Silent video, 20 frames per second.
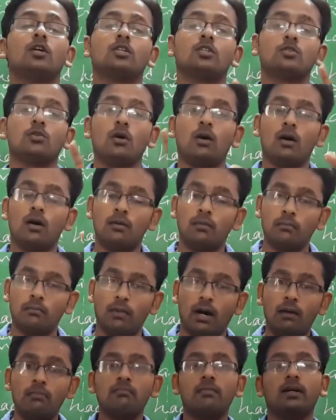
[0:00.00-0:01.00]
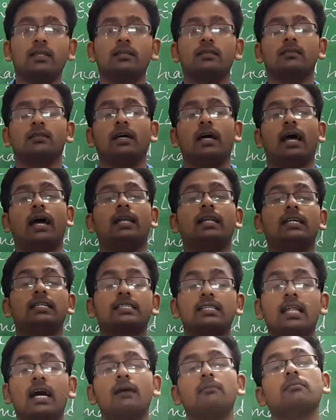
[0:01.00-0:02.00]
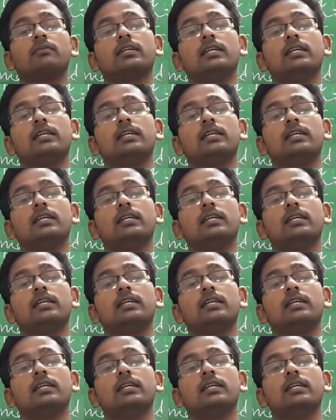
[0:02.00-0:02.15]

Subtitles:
So Muhammad and Islam